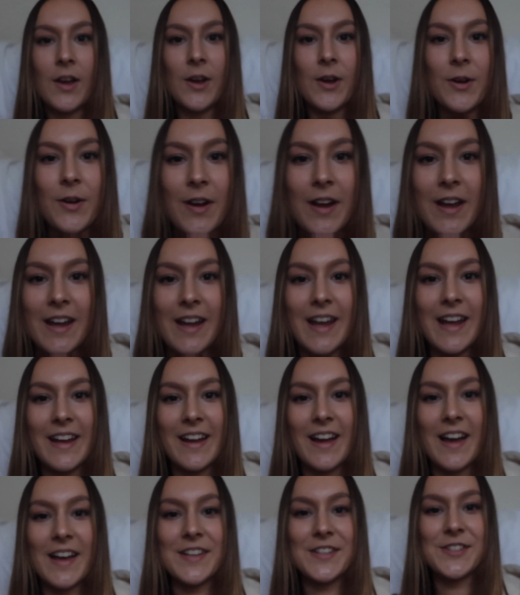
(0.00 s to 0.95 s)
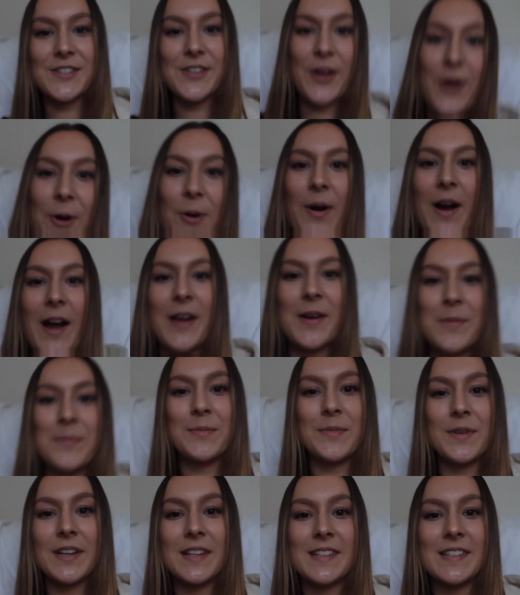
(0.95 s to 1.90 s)
Okay, hey guys, so
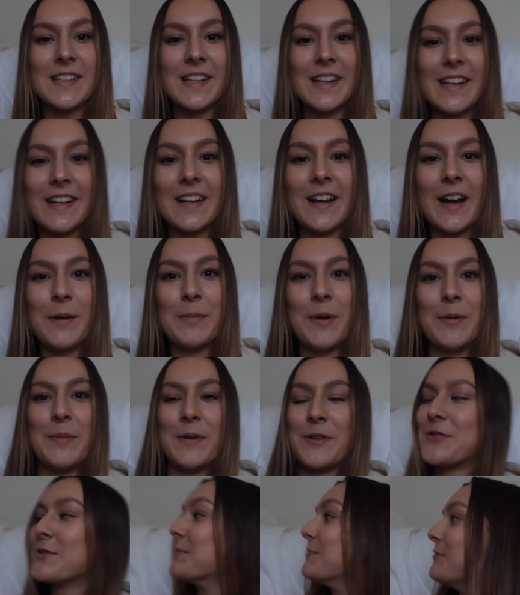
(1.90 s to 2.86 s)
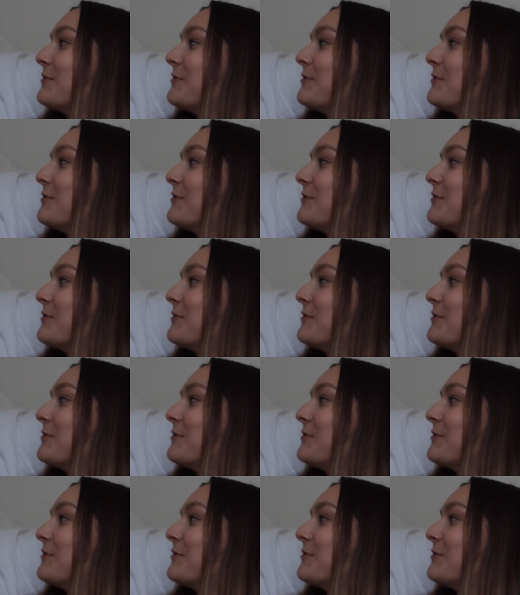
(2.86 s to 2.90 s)
I'm sitting on my bedroom